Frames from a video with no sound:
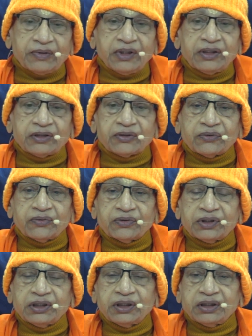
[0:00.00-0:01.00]
And so
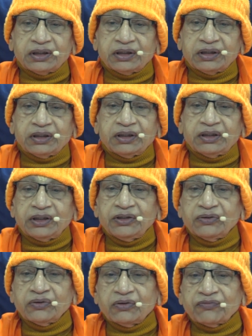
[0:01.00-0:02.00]
you
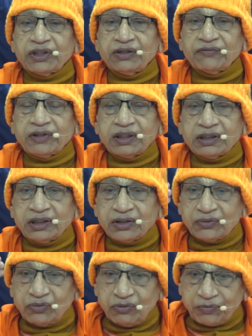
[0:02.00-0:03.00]
know very well that
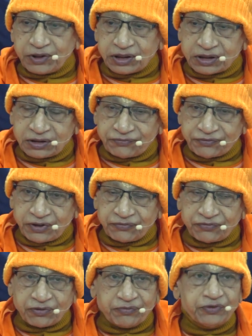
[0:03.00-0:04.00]
rupa is different
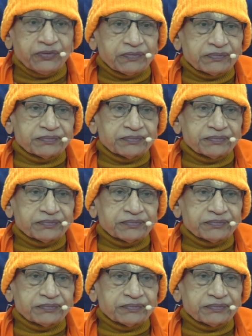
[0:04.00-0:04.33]
from you.